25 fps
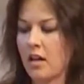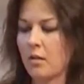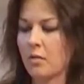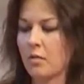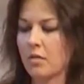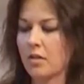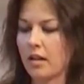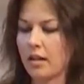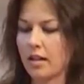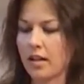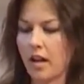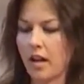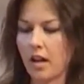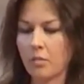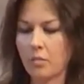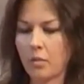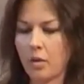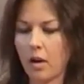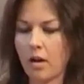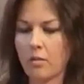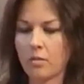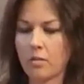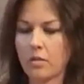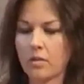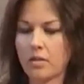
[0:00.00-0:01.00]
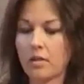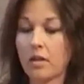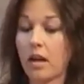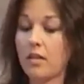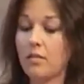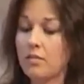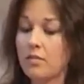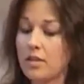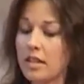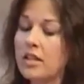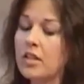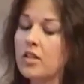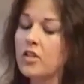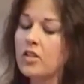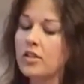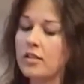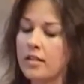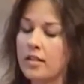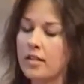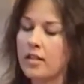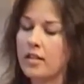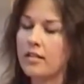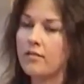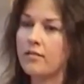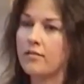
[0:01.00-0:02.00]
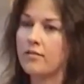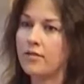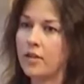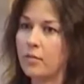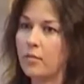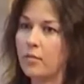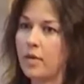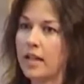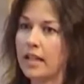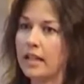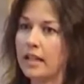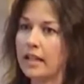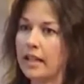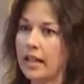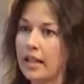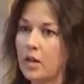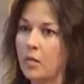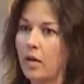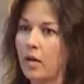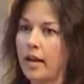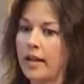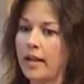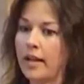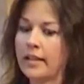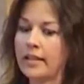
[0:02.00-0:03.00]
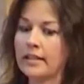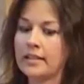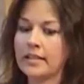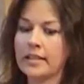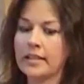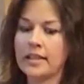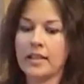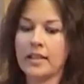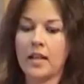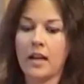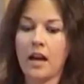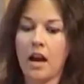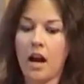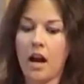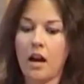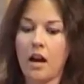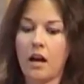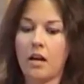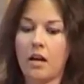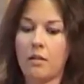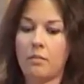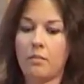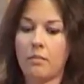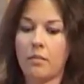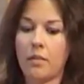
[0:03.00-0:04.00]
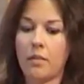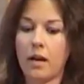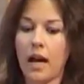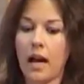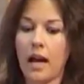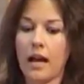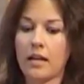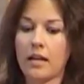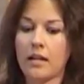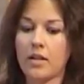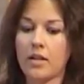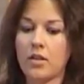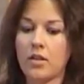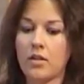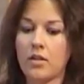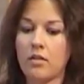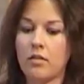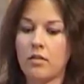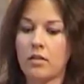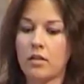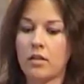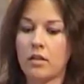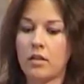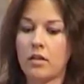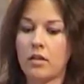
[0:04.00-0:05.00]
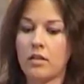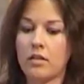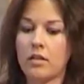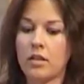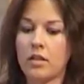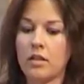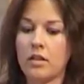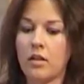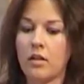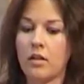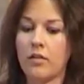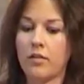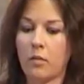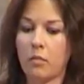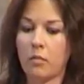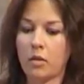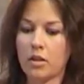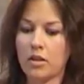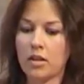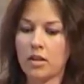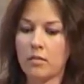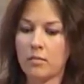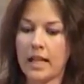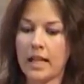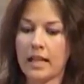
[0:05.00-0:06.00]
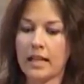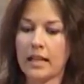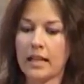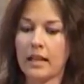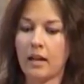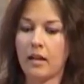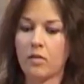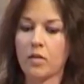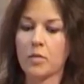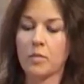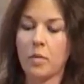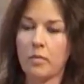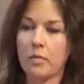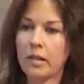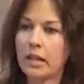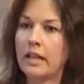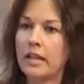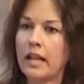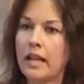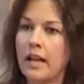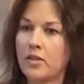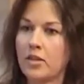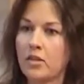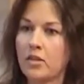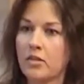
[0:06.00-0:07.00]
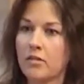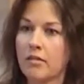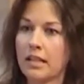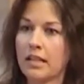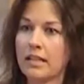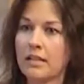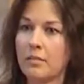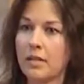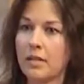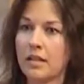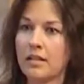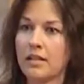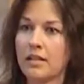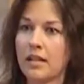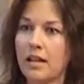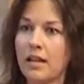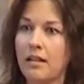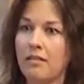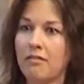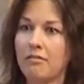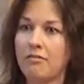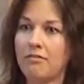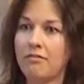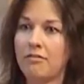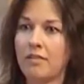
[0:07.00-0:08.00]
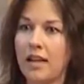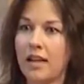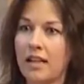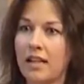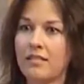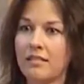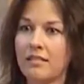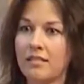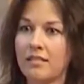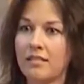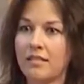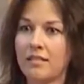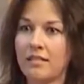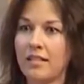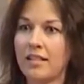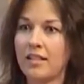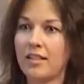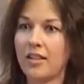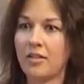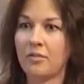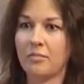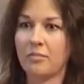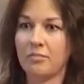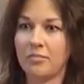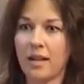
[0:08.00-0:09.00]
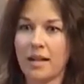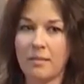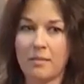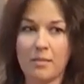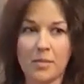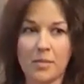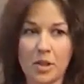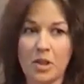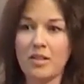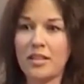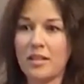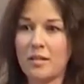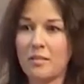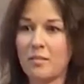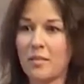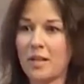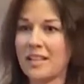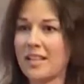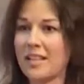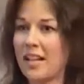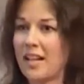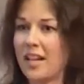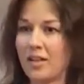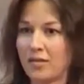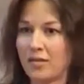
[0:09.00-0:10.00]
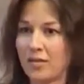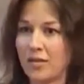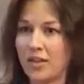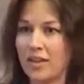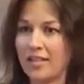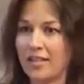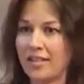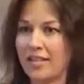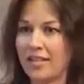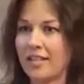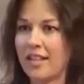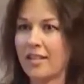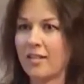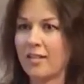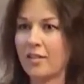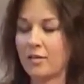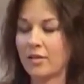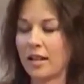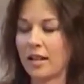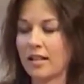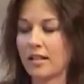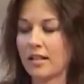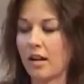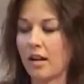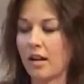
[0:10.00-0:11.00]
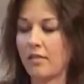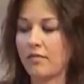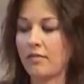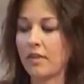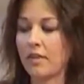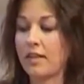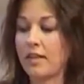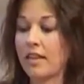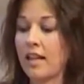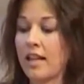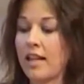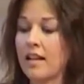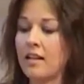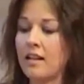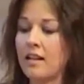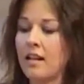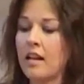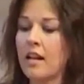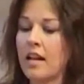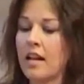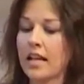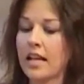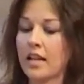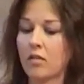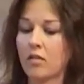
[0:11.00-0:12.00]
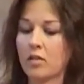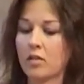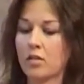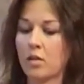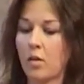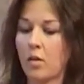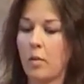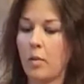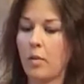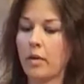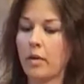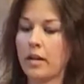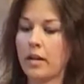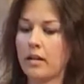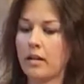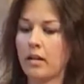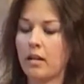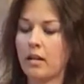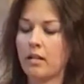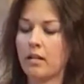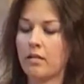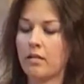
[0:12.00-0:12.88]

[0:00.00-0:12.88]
was like, I was interested in filmmaking anyway. And I knew that, you know, if I wanted to make it, I was probably going to have to direct it myself and, you know, and produce it myself and all that stuff. And then it got to a point